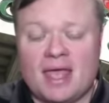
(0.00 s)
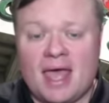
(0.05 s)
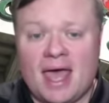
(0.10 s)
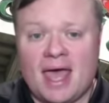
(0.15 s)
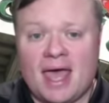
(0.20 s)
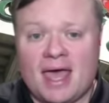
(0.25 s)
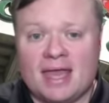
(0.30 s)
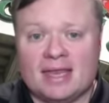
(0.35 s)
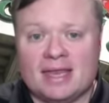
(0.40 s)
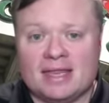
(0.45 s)

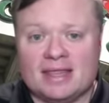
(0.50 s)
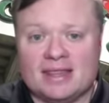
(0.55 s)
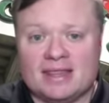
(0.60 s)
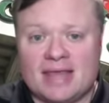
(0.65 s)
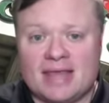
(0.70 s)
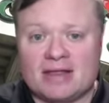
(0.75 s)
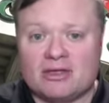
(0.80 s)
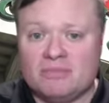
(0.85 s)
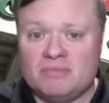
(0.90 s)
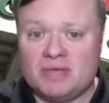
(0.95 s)
And
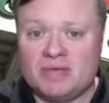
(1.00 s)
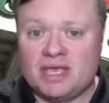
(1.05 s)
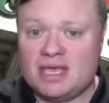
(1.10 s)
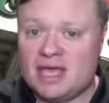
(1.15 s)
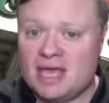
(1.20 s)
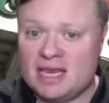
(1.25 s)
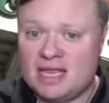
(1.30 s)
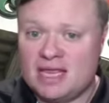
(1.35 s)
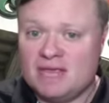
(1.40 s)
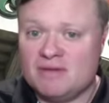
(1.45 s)
that could
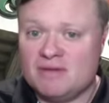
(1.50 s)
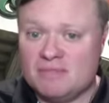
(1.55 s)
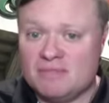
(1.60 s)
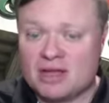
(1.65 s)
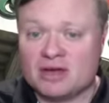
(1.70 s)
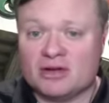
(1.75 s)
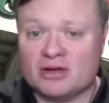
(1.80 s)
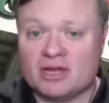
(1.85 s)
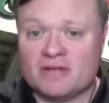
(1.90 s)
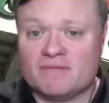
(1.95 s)
be an even
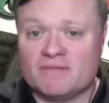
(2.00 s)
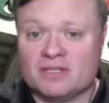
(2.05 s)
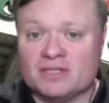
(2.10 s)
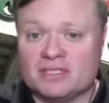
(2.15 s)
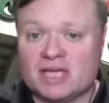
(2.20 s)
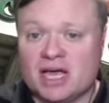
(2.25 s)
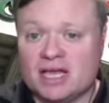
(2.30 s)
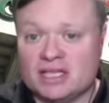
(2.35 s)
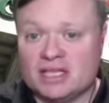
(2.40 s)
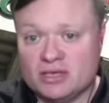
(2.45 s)
bigger
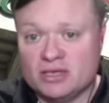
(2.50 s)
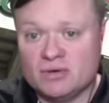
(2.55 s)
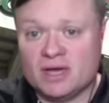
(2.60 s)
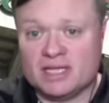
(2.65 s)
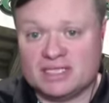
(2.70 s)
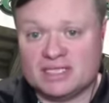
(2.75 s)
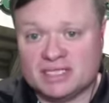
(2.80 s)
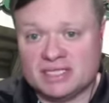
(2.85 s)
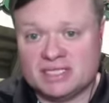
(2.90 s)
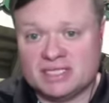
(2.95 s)
difference on
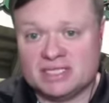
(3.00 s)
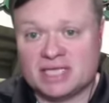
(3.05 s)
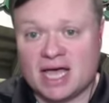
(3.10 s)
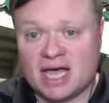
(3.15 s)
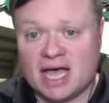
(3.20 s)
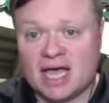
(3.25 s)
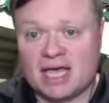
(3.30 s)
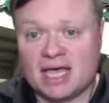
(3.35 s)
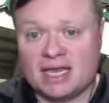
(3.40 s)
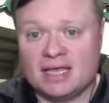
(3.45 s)
USC's
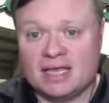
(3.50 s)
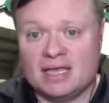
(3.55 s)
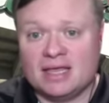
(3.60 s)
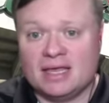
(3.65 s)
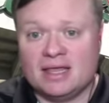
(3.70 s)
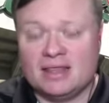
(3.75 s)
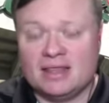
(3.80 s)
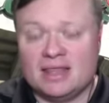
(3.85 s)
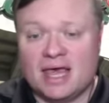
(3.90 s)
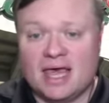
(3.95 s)
side
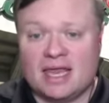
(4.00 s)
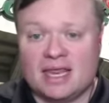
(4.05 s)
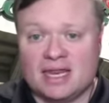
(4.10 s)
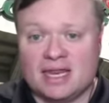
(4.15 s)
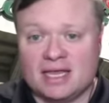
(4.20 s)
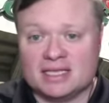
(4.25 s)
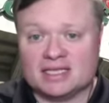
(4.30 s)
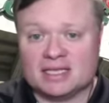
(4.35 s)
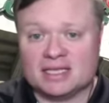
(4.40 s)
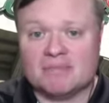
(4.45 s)
than
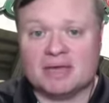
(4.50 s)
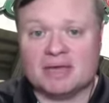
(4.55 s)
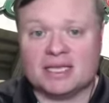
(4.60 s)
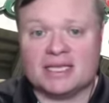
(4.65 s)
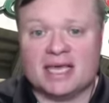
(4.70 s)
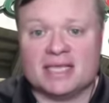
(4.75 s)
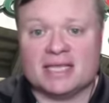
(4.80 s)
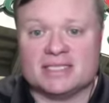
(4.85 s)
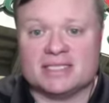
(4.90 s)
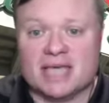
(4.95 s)
it is on the
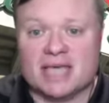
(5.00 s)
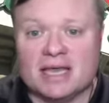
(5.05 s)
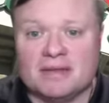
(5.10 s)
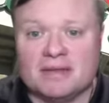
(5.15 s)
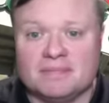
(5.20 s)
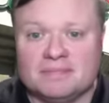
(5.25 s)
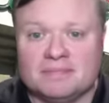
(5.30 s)
Big Ten side.